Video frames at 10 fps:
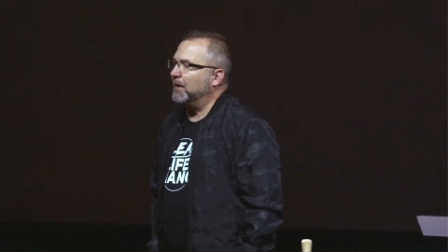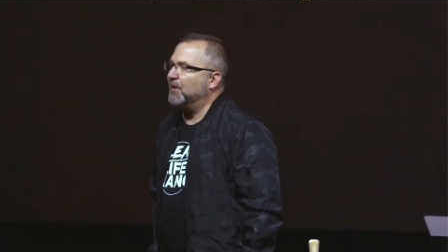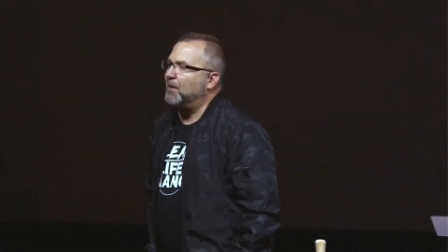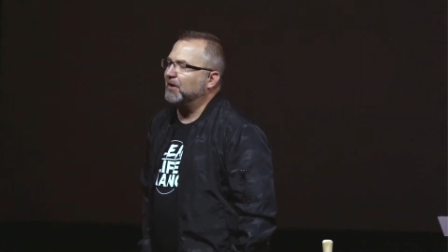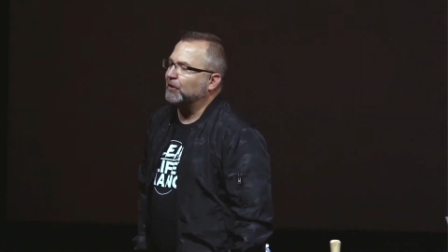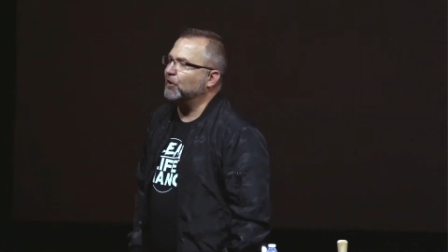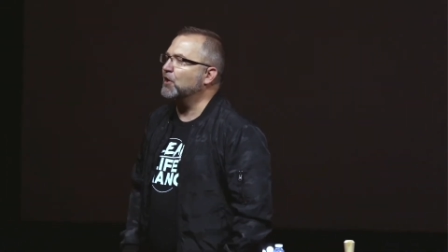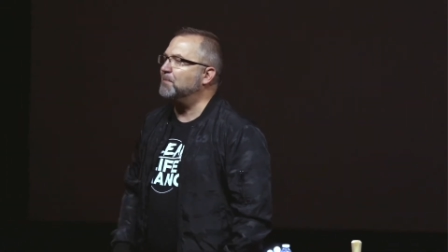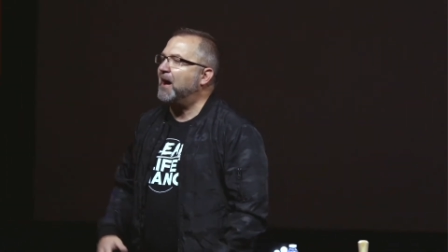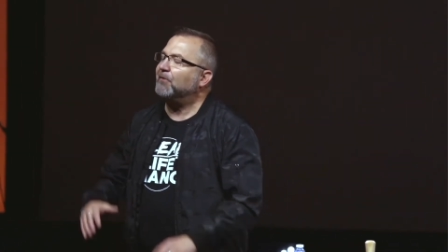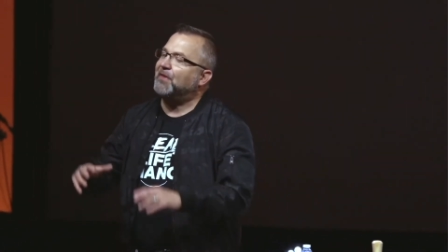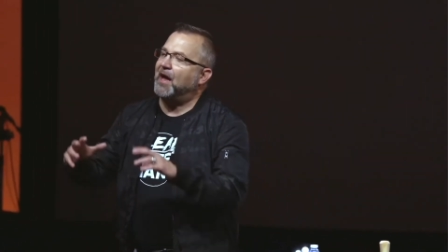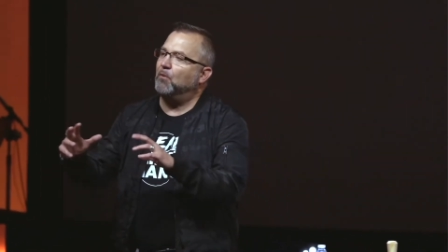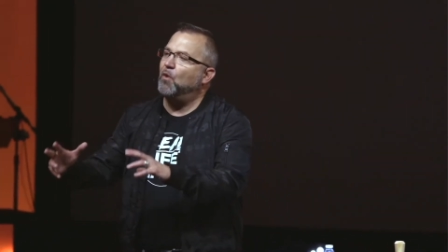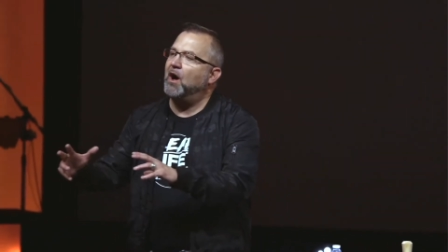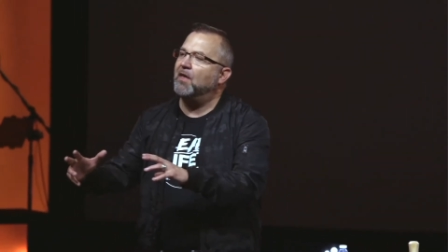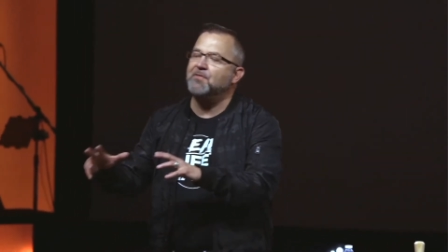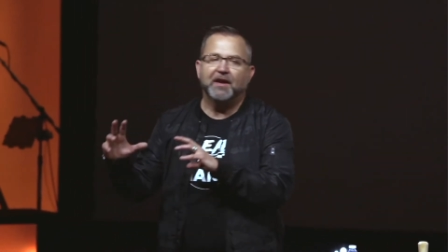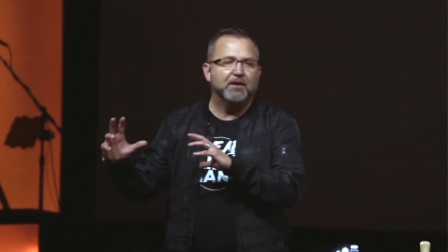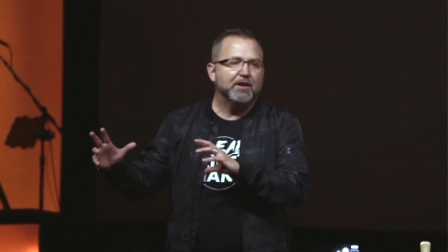I, want to learn about that one
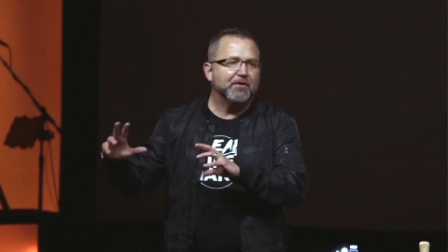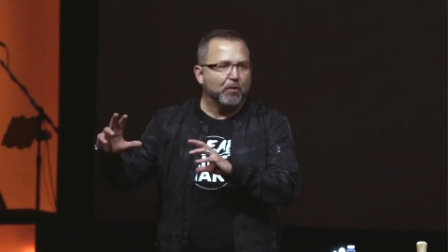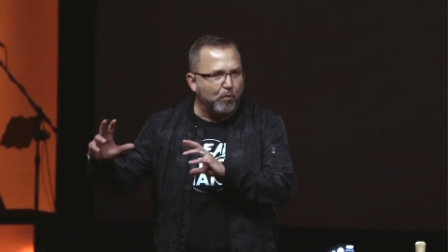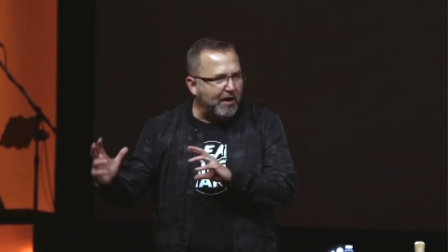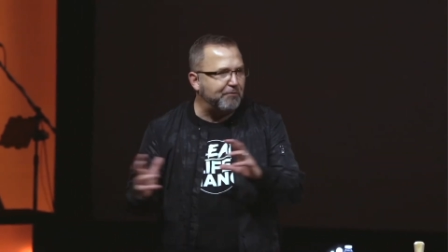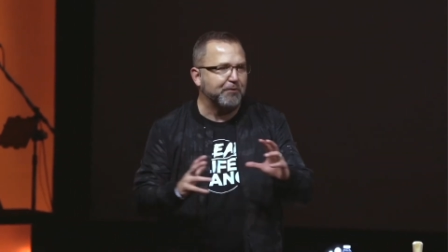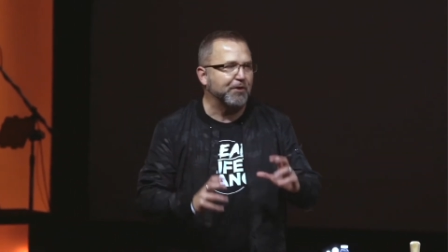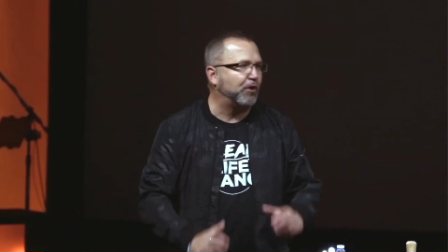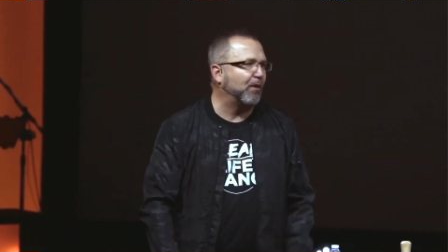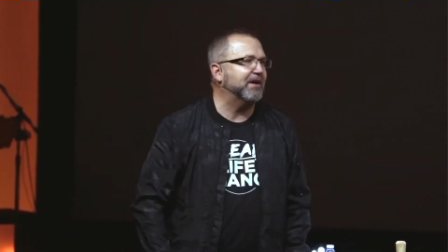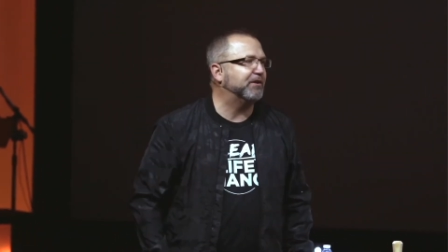that, that went through the Great